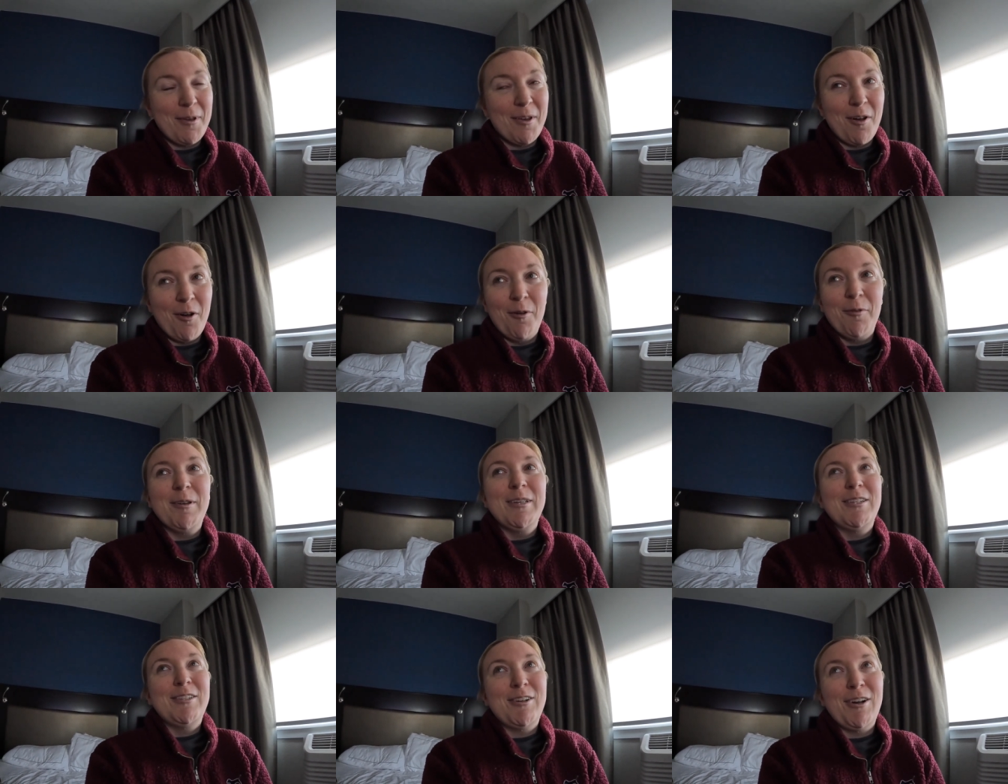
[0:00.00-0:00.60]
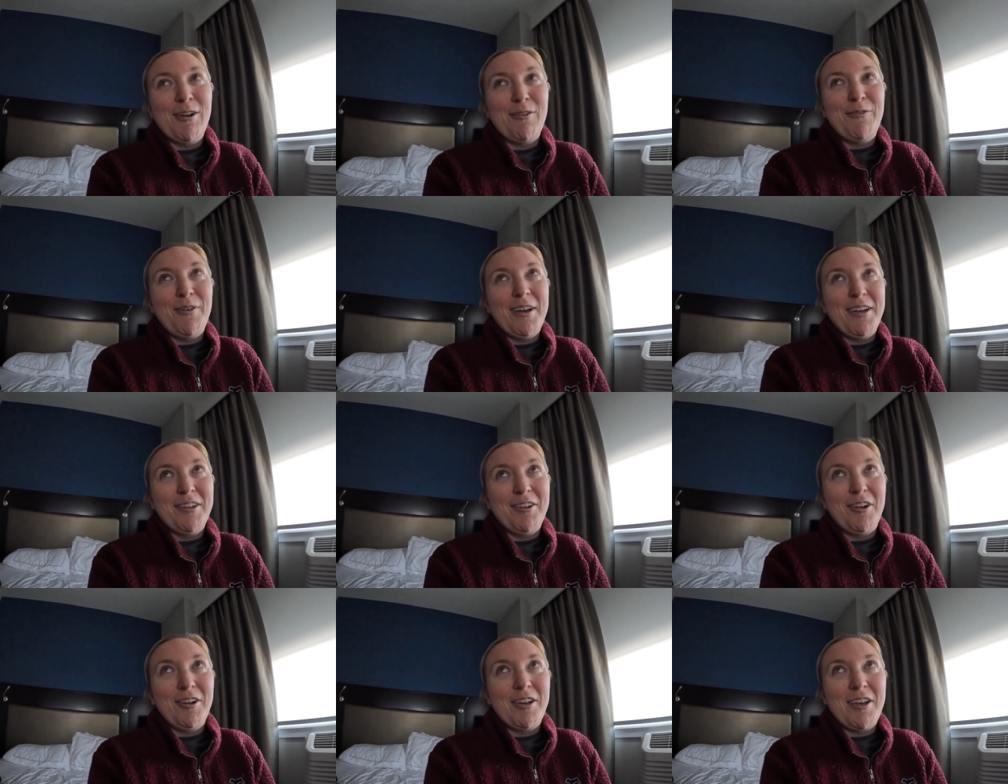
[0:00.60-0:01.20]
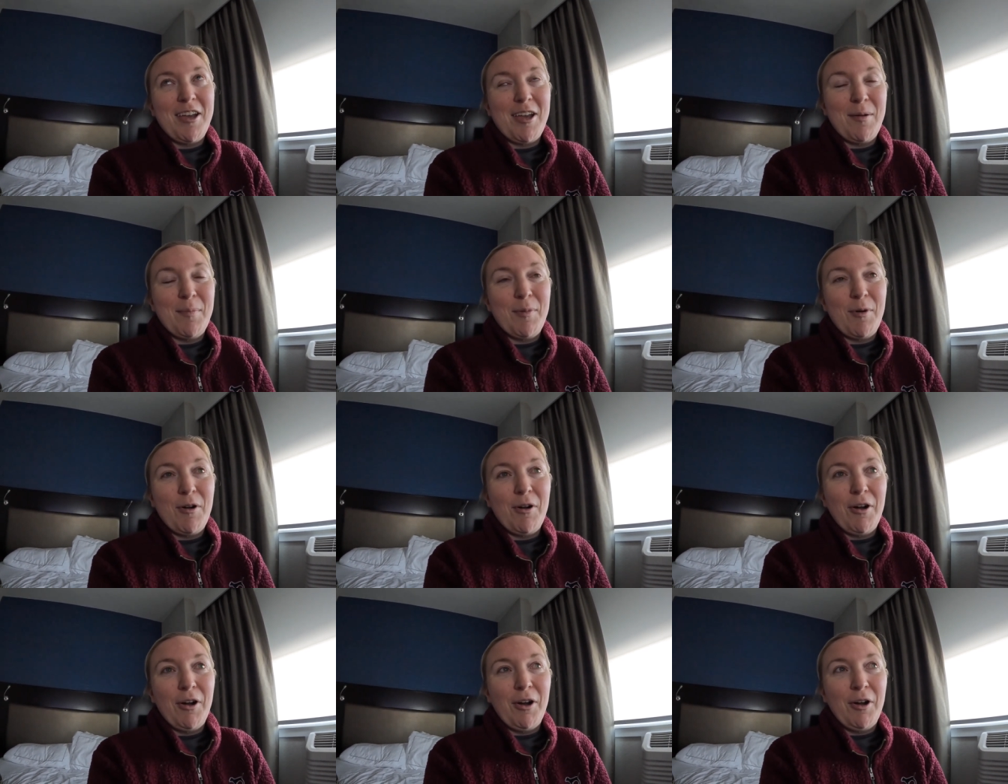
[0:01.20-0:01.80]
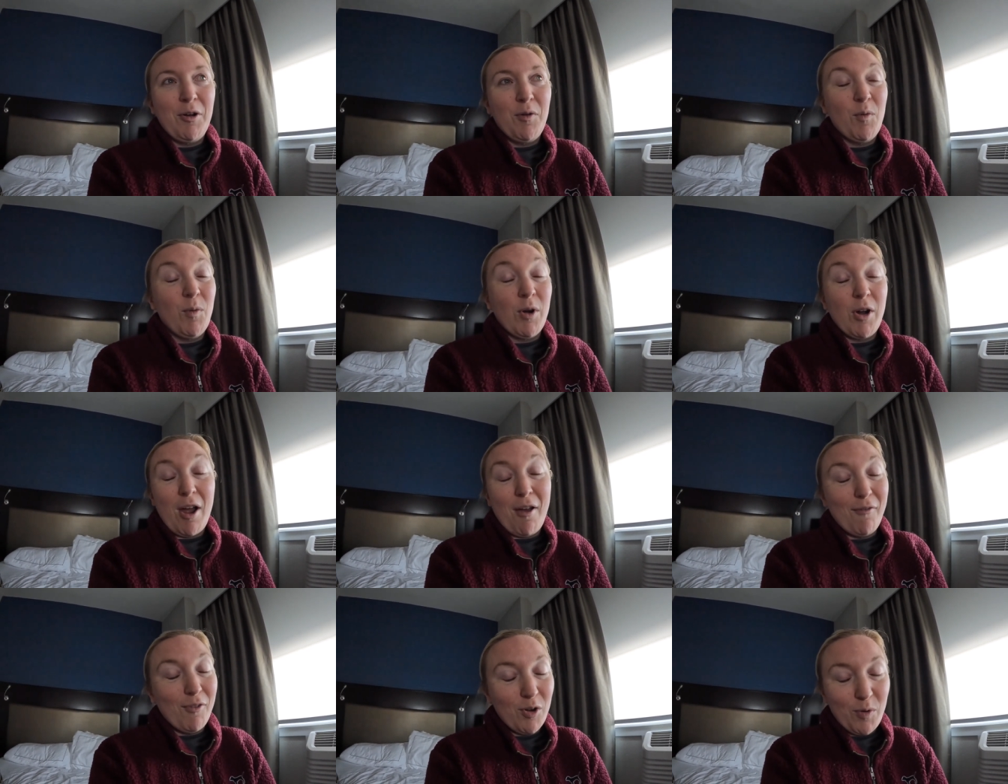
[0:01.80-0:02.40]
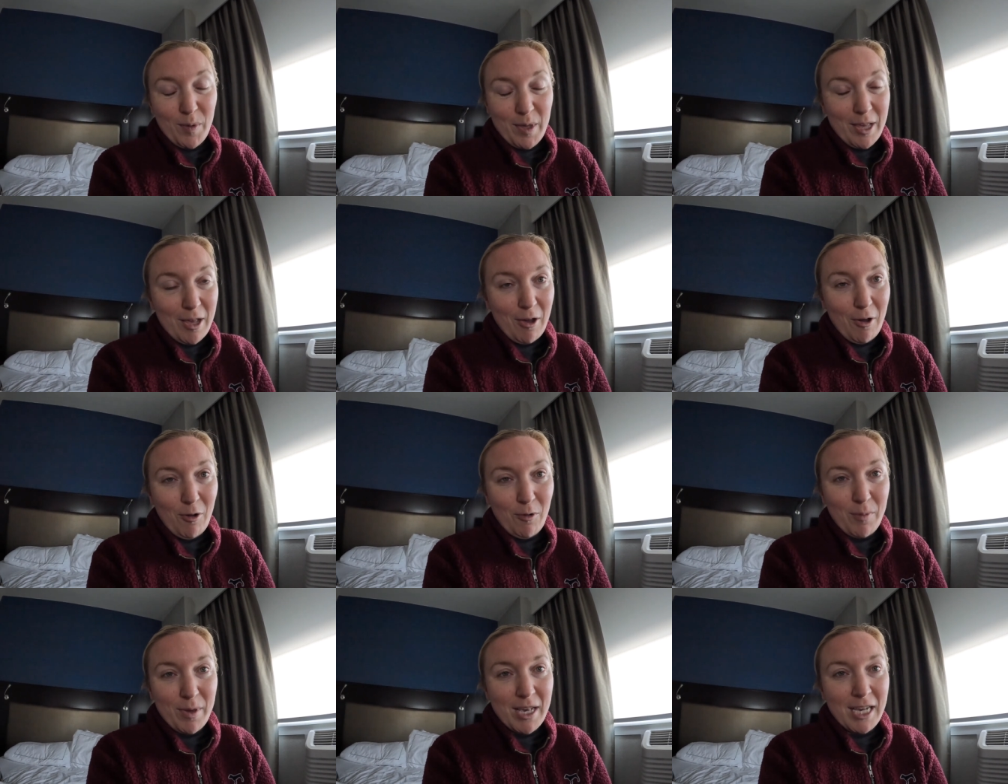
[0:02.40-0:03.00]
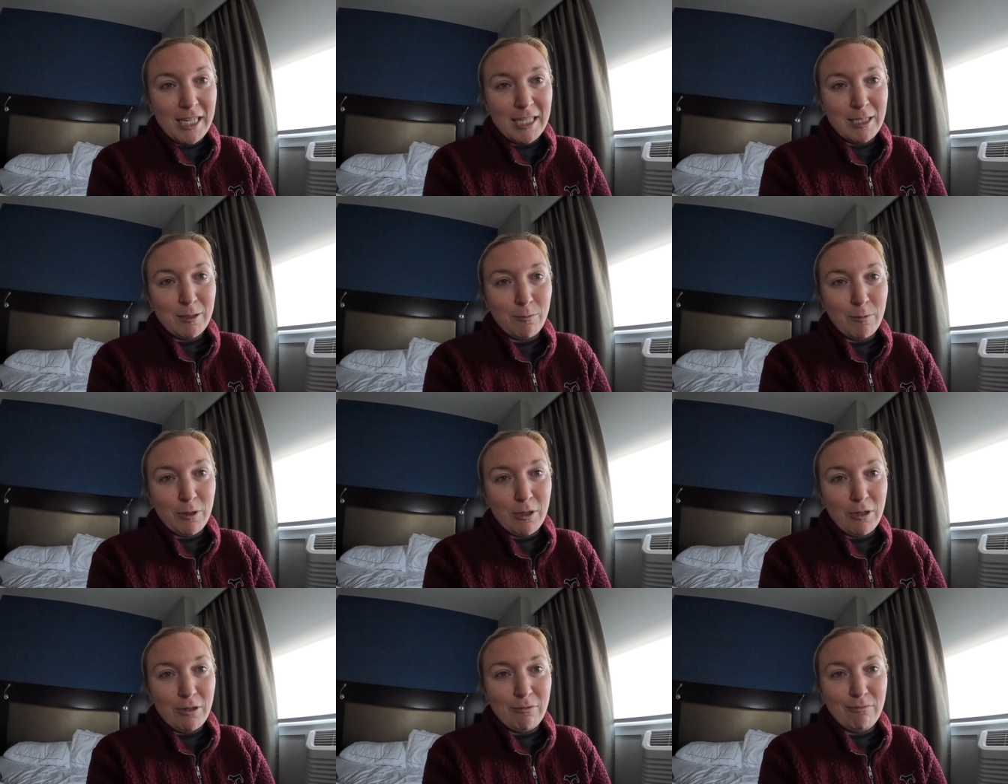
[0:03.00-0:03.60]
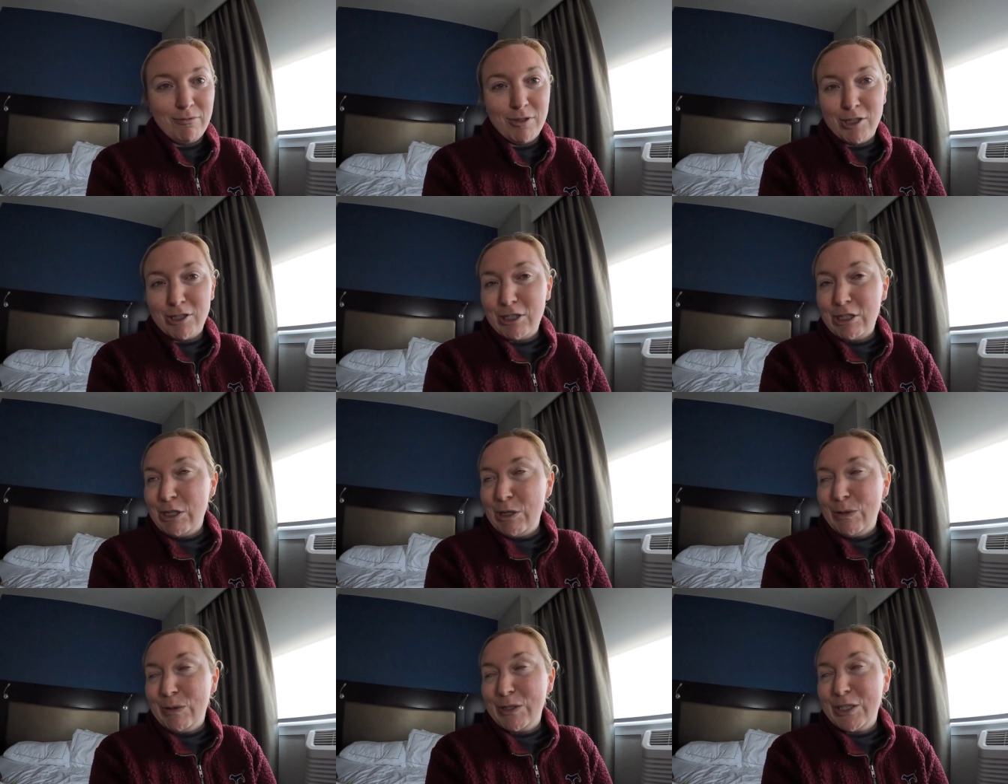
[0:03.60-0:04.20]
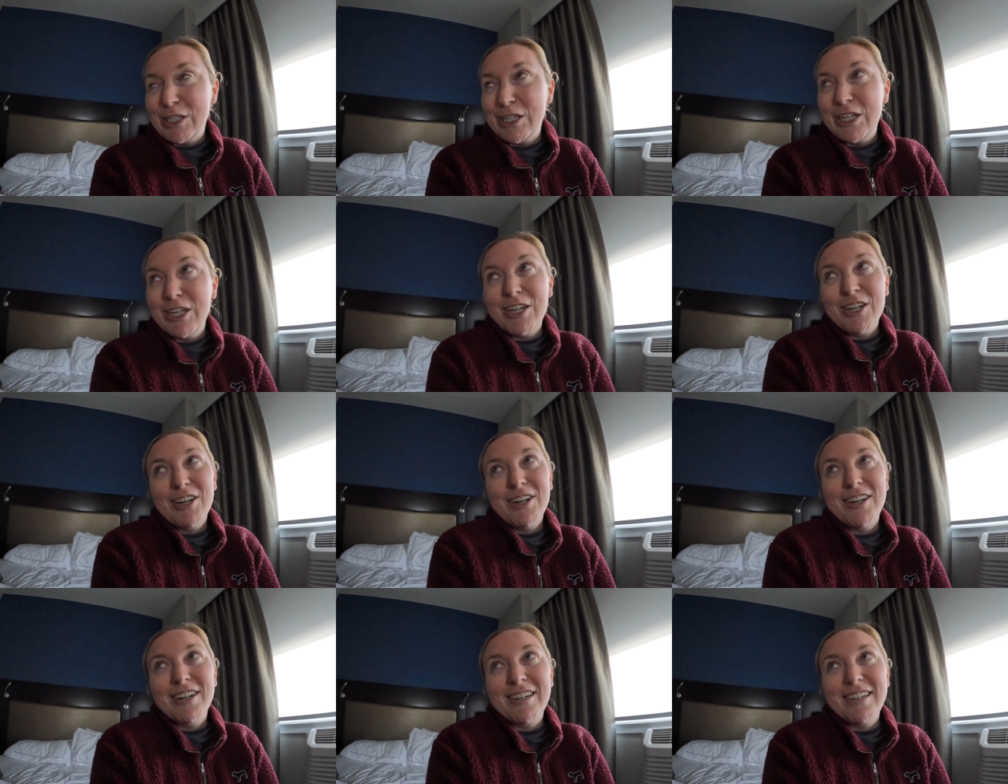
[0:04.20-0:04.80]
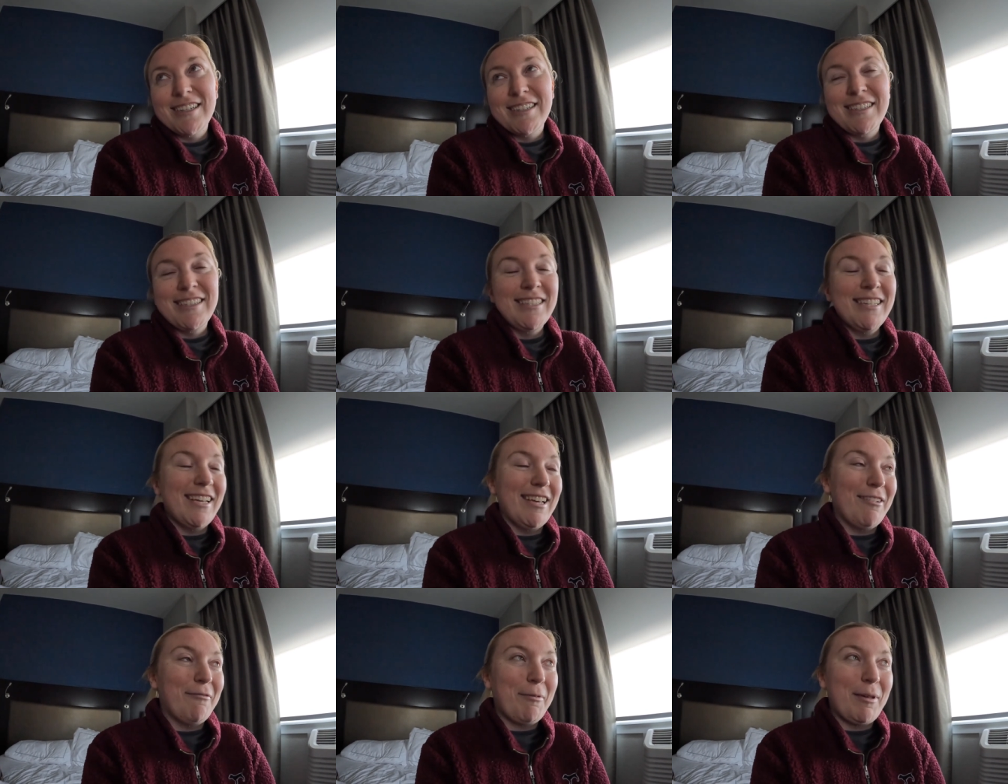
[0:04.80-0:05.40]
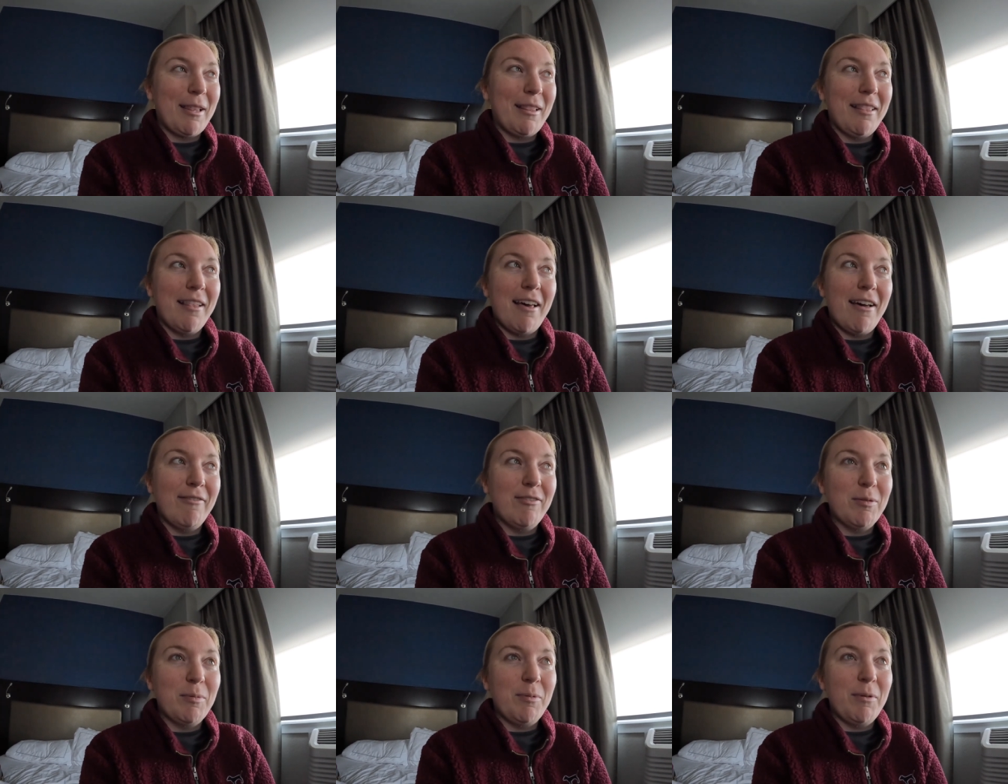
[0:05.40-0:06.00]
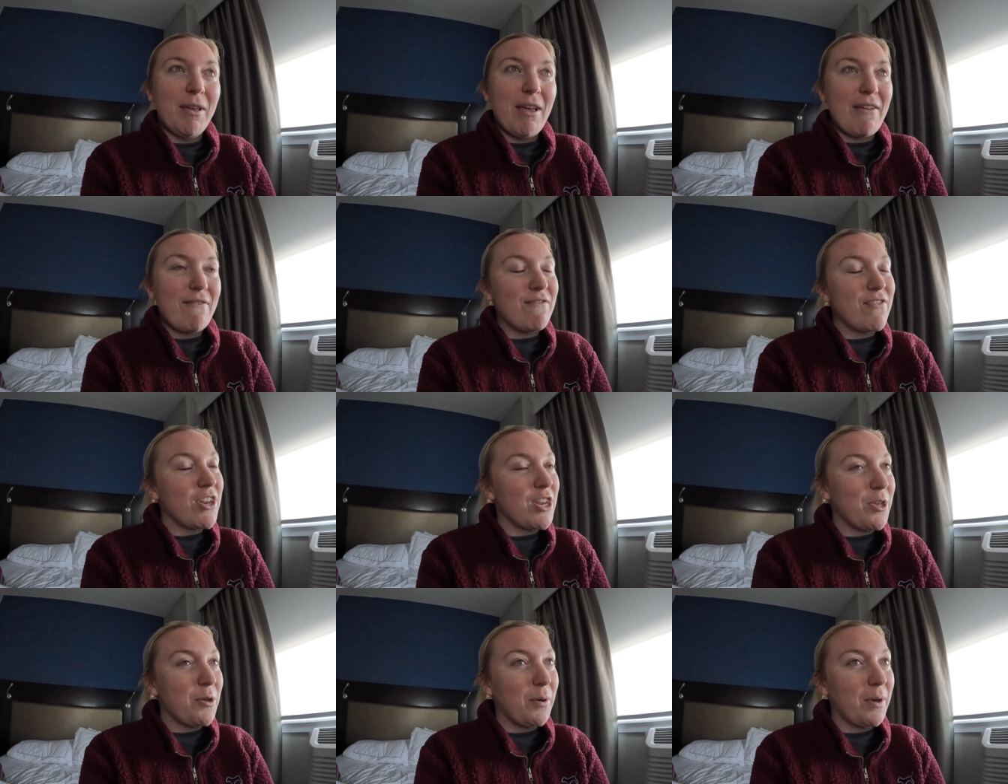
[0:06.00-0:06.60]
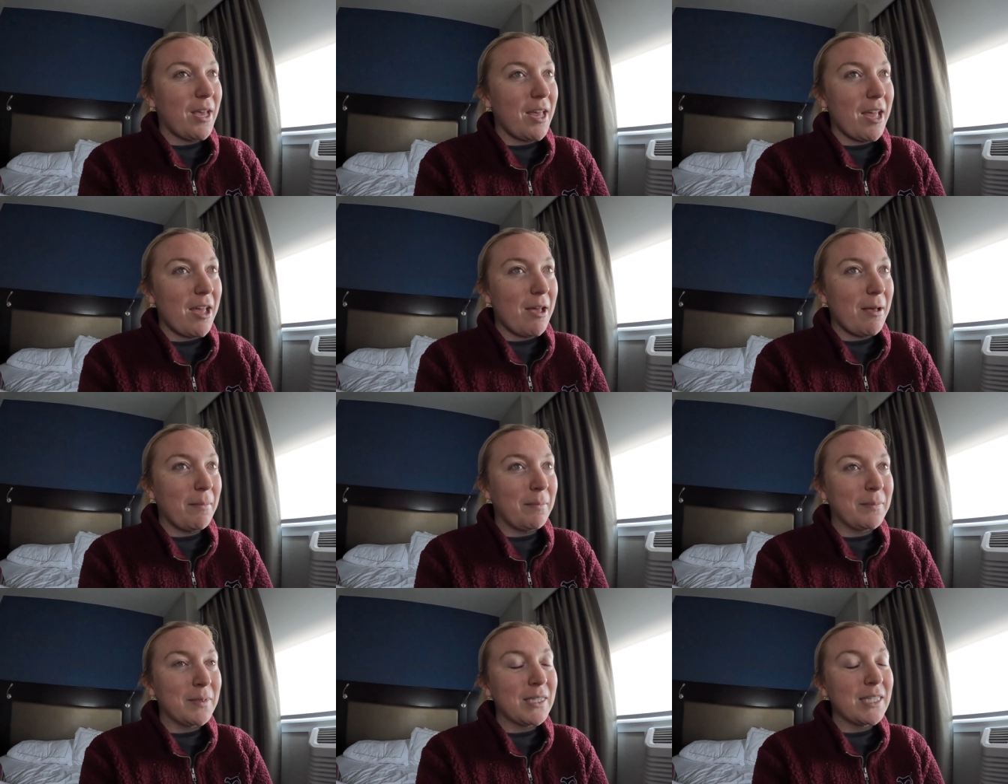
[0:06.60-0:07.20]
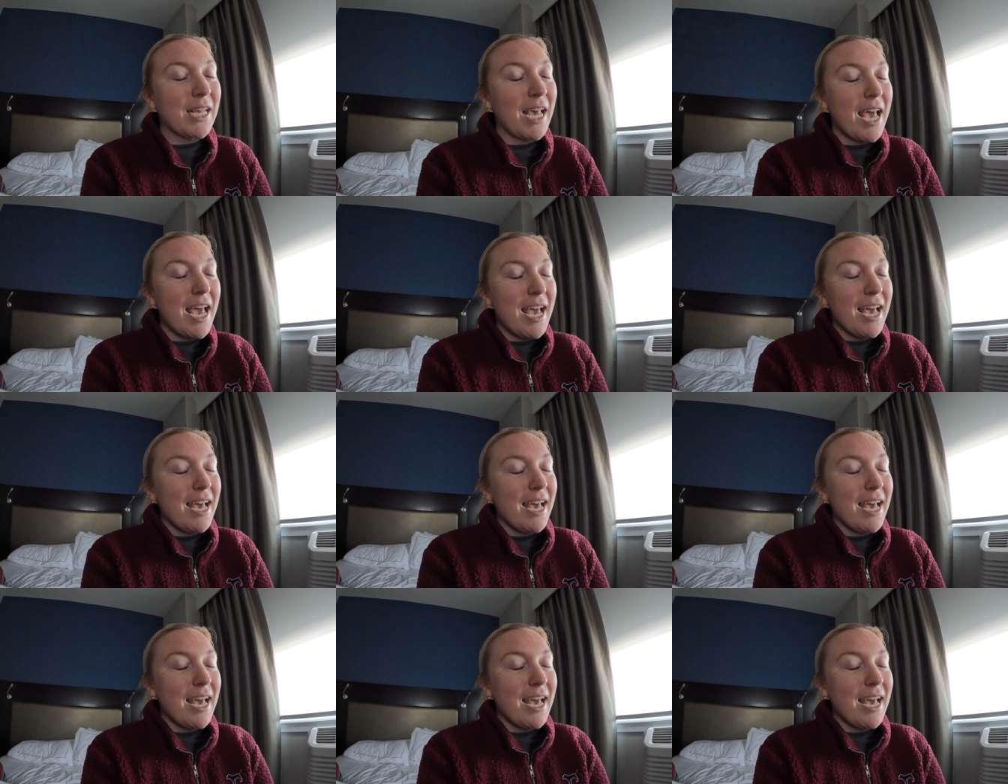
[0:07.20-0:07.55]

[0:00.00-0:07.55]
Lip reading: We always try to find an arcade bar wherever we go because we're just huge nerds and we love to play video games.